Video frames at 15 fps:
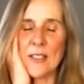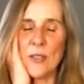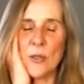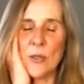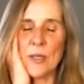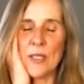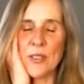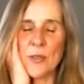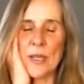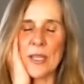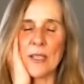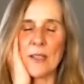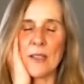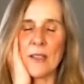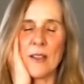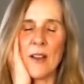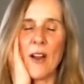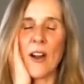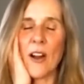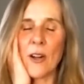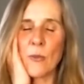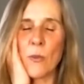who has written
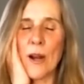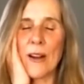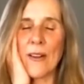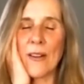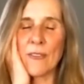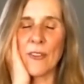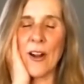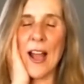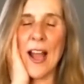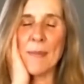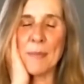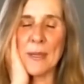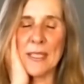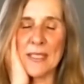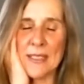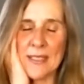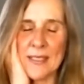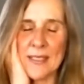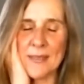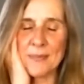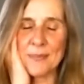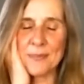Hardwiring for
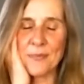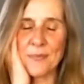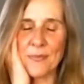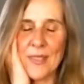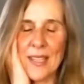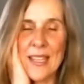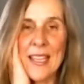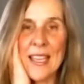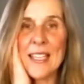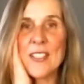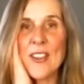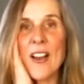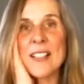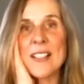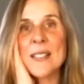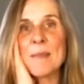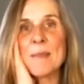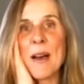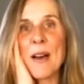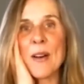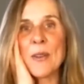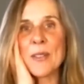Happiness, he talks
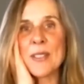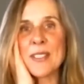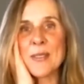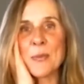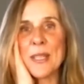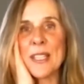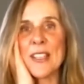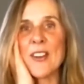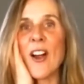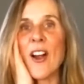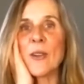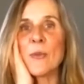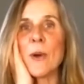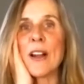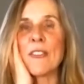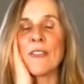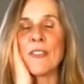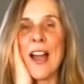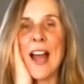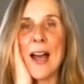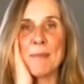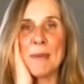about we can hardwire for
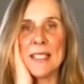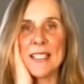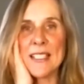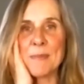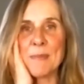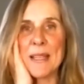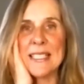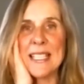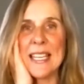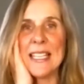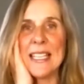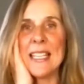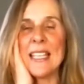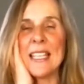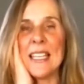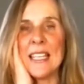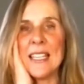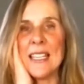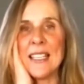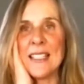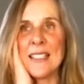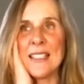happiness by taking
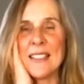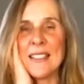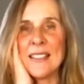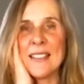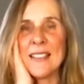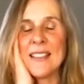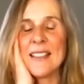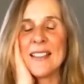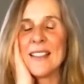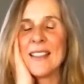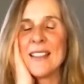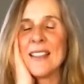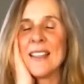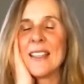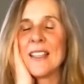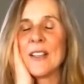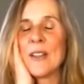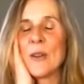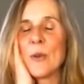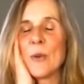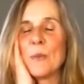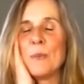in,
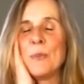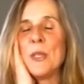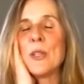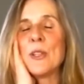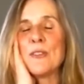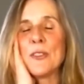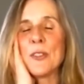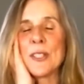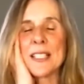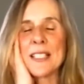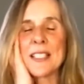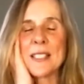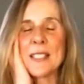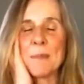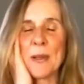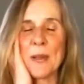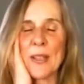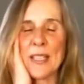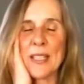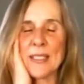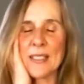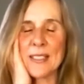beautiful
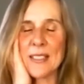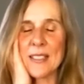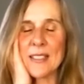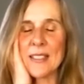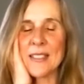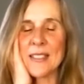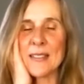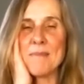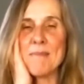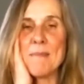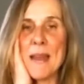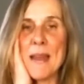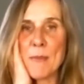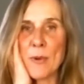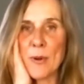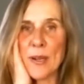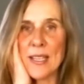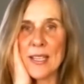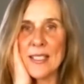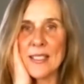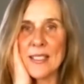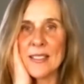experiences and
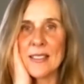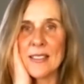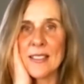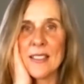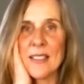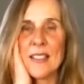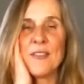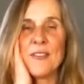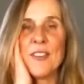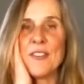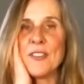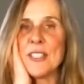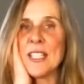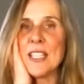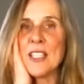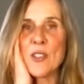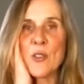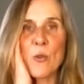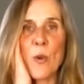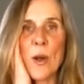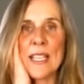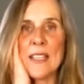memories, 15,
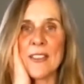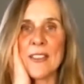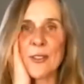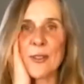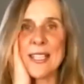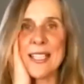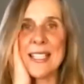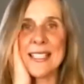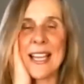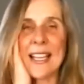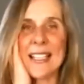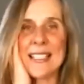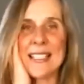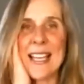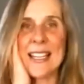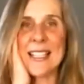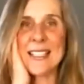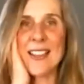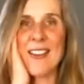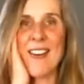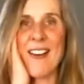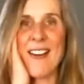20, 30 seconds at a
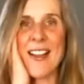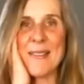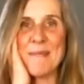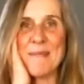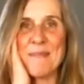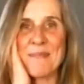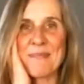time.